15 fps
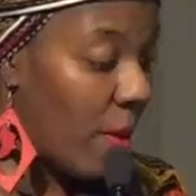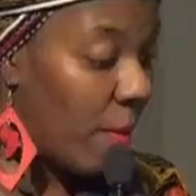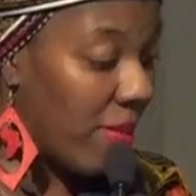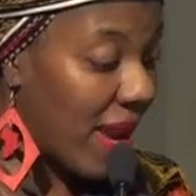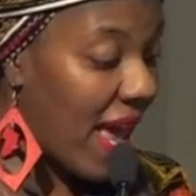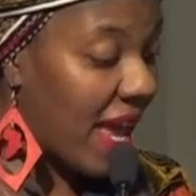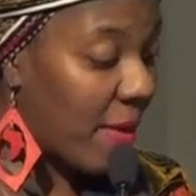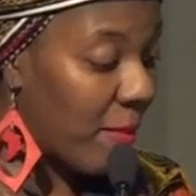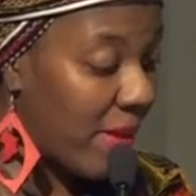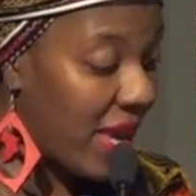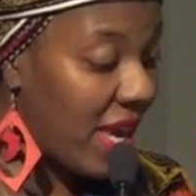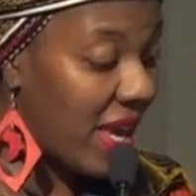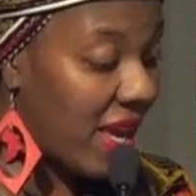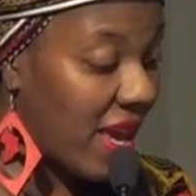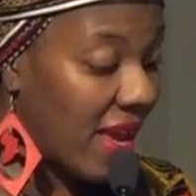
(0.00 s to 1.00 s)
black
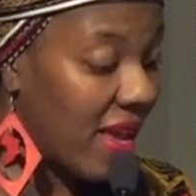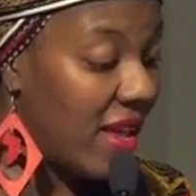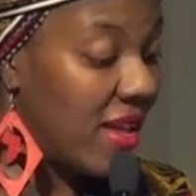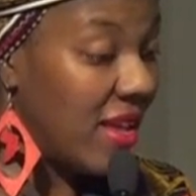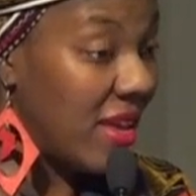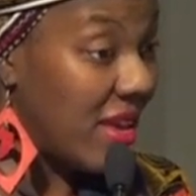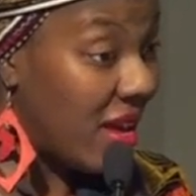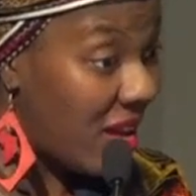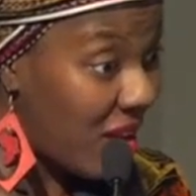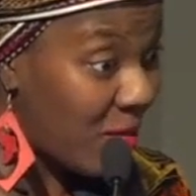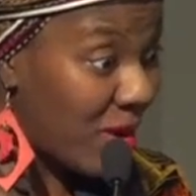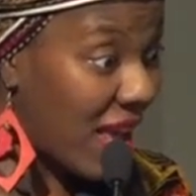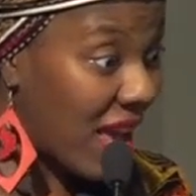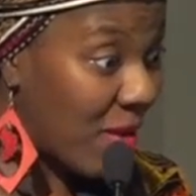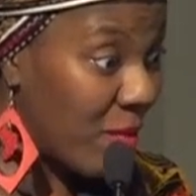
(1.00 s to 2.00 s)
men, young
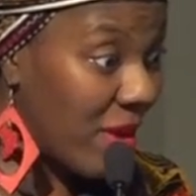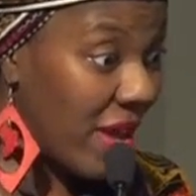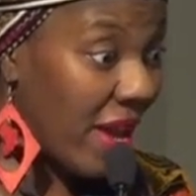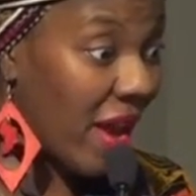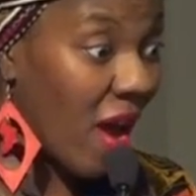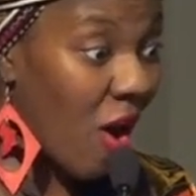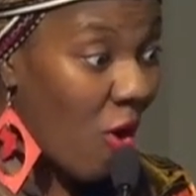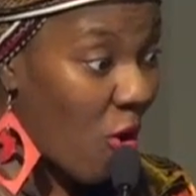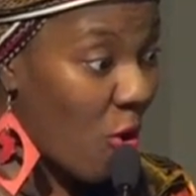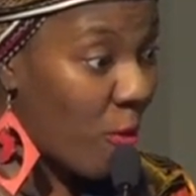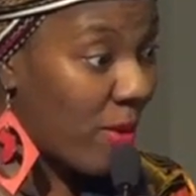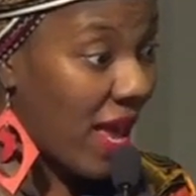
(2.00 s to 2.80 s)
black men, old